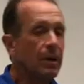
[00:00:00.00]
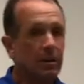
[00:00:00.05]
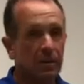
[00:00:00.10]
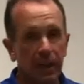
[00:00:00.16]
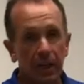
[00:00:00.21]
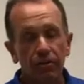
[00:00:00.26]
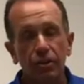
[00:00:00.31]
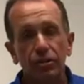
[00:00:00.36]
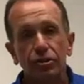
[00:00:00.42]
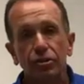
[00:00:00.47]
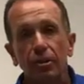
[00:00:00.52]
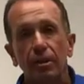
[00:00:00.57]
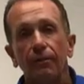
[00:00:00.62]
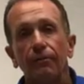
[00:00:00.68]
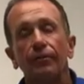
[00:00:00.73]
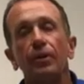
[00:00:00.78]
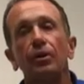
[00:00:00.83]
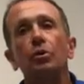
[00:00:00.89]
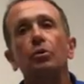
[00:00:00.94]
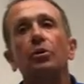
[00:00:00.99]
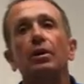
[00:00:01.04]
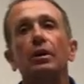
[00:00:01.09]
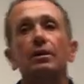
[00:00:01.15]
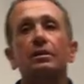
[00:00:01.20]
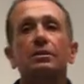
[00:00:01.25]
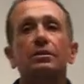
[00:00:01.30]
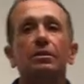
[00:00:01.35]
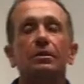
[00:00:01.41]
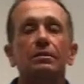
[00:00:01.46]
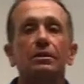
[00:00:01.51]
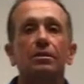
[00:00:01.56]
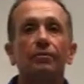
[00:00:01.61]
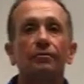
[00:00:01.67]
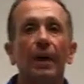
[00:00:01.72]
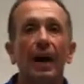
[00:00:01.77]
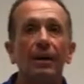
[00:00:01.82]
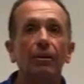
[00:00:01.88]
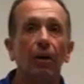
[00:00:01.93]
literature for you to
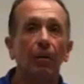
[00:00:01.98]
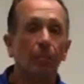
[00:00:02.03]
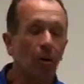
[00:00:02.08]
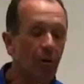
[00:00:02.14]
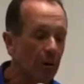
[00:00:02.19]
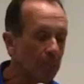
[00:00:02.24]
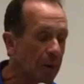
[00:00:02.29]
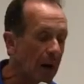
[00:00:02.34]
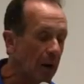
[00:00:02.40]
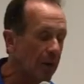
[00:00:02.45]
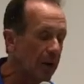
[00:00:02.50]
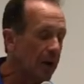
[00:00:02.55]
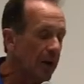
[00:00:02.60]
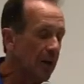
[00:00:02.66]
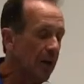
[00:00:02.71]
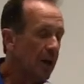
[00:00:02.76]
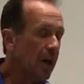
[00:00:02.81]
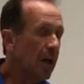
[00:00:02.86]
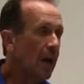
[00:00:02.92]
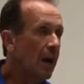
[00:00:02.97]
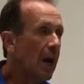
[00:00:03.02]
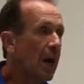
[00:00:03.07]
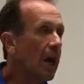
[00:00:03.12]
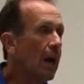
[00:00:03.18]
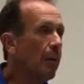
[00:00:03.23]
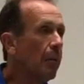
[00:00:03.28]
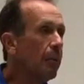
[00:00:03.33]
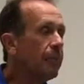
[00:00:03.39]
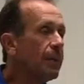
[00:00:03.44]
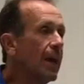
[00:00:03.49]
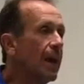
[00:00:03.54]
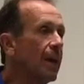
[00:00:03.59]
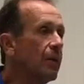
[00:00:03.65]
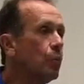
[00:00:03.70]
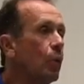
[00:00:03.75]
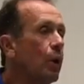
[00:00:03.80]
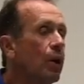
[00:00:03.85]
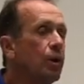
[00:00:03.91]
find out more about it,
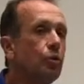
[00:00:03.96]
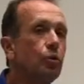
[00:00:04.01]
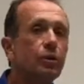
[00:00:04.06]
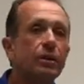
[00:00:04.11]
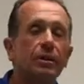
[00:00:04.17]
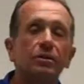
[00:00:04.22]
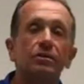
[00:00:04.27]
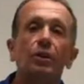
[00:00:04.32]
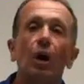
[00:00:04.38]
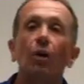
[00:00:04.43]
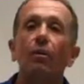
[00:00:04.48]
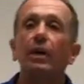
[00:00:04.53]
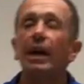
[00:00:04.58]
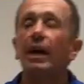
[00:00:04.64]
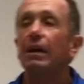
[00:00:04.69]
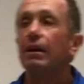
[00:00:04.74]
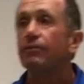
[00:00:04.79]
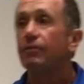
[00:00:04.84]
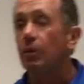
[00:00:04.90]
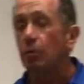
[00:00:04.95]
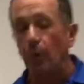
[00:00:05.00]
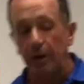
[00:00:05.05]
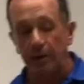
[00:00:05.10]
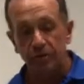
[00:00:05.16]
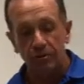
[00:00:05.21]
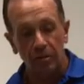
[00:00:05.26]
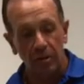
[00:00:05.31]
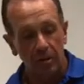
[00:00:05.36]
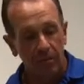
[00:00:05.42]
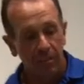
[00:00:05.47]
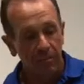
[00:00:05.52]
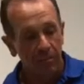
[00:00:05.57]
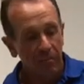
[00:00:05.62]
and where you can donate if you want to.